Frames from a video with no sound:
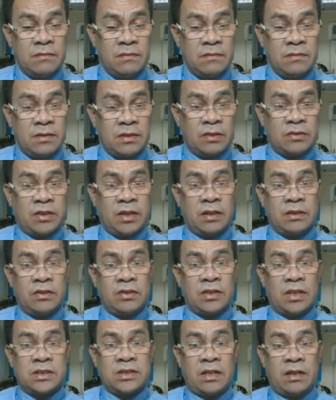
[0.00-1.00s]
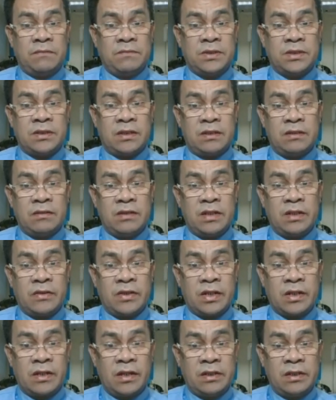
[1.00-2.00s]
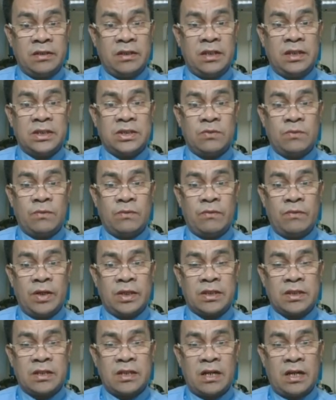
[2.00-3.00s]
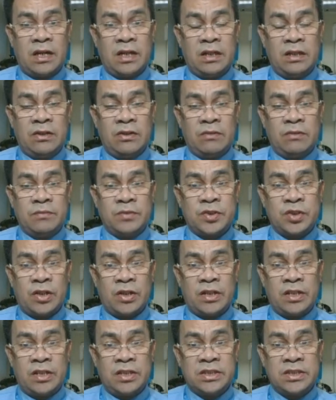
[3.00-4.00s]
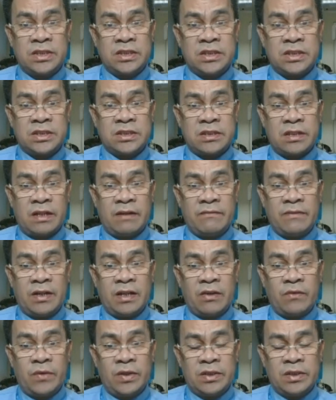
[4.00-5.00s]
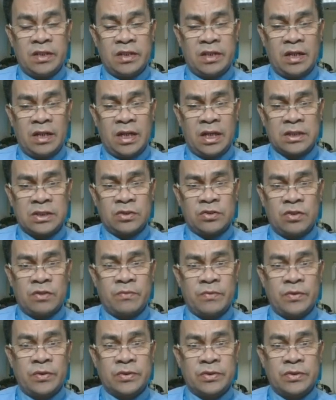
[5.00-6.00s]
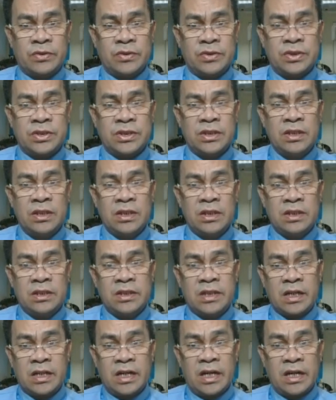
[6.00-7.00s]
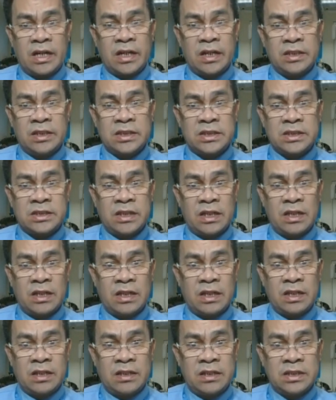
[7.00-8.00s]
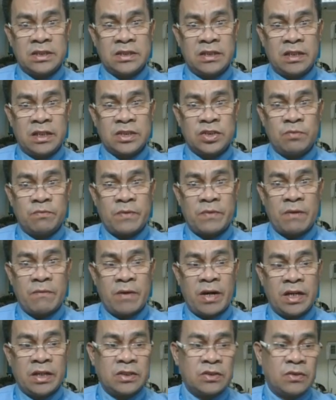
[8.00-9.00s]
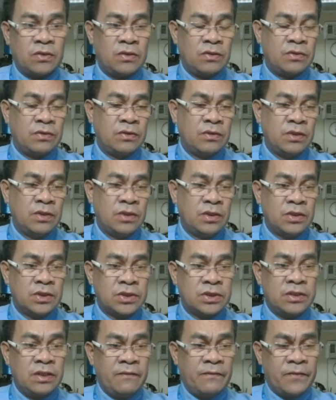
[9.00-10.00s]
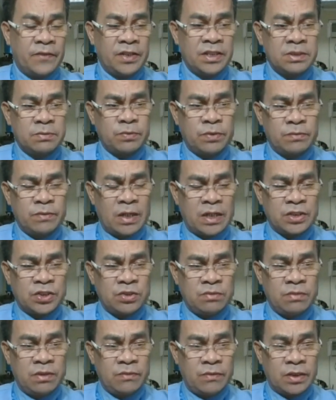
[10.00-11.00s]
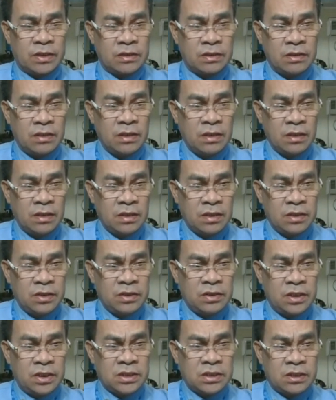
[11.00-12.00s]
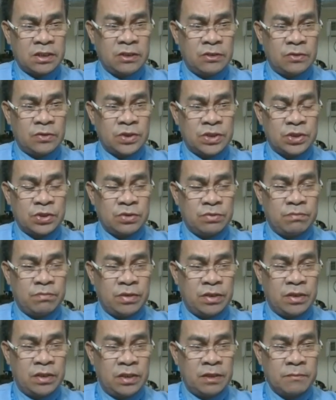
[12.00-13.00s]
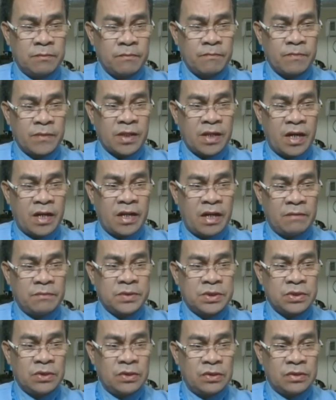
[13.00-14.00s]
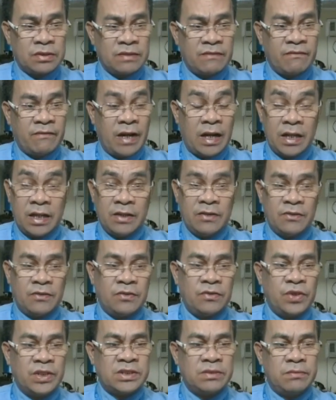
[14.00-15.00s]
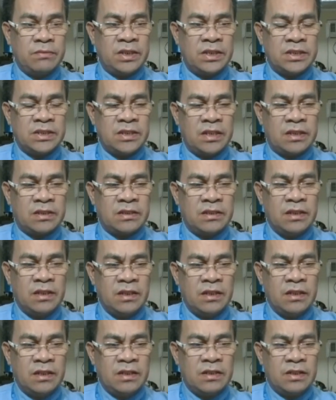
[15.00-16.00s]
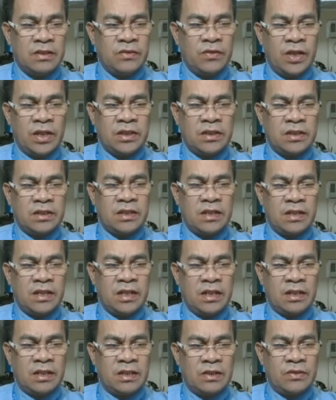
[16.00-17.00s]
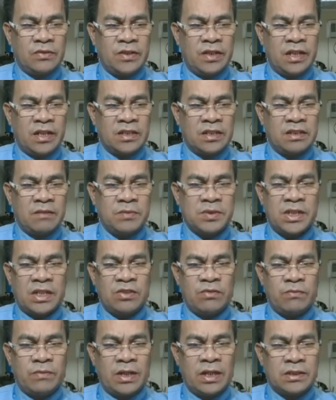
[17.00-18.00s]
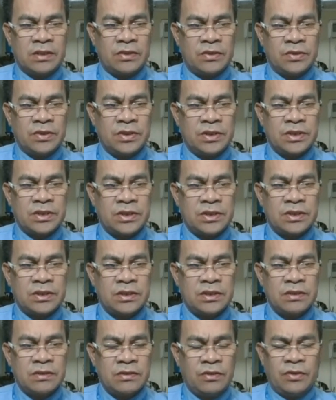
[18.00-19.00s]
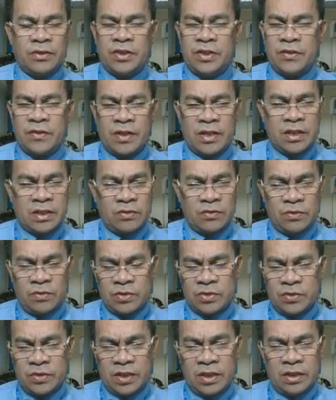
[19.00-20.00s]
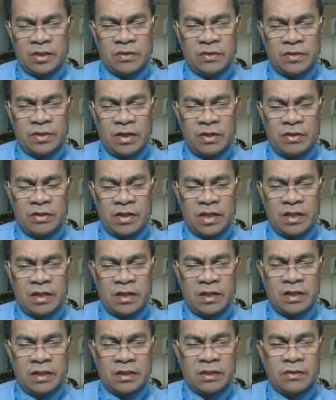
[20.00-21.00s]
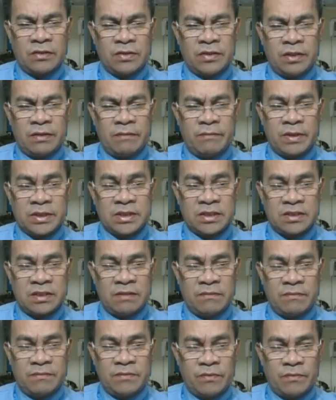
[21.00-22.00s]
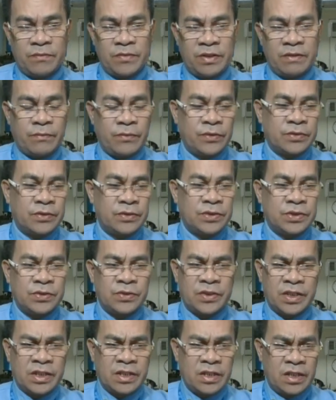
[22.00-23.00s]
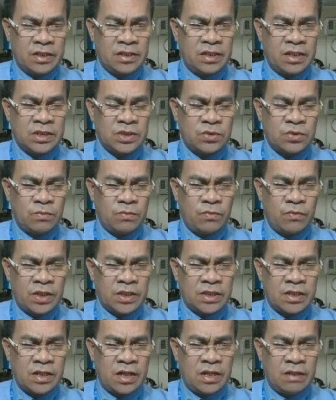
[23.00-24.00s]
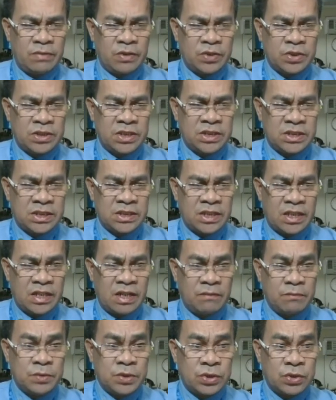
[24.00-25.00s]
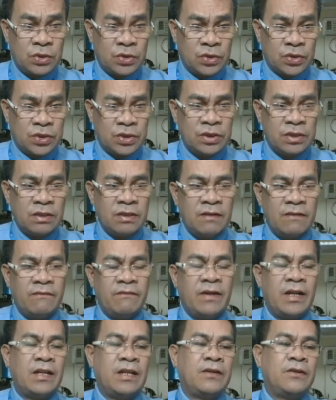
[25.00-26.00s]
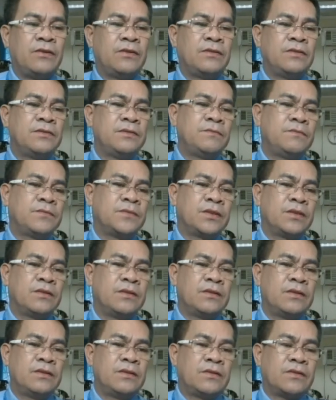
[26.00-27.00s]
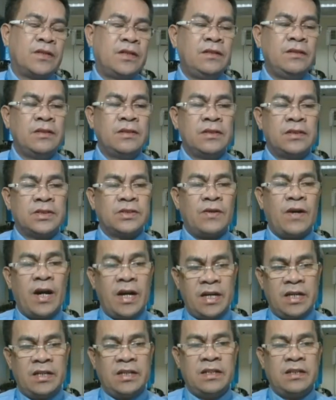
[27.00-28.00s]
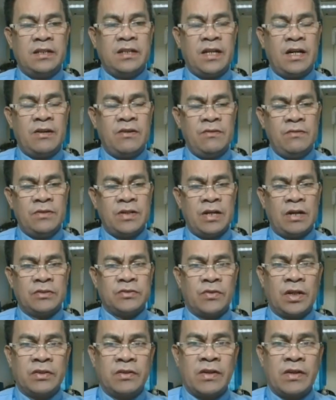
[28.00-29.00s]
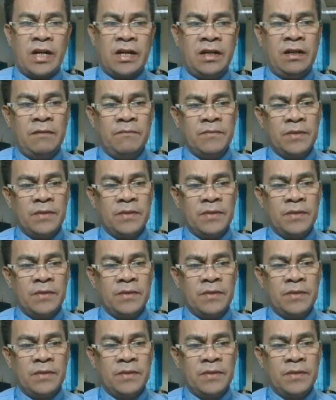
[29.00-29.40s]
Now take note, as I've said, regardless of what kind of charge is traveling, whether electron or protons, the current still in this direction from high to low. So therefore, this formula should be what? This Q should be an absolute value, which means that do not include the negative sign of electrons, or you cannot also include the positive for the proton. So regardless of what kind, because this is an absolute value. Okay? So I, now, how to calculate I?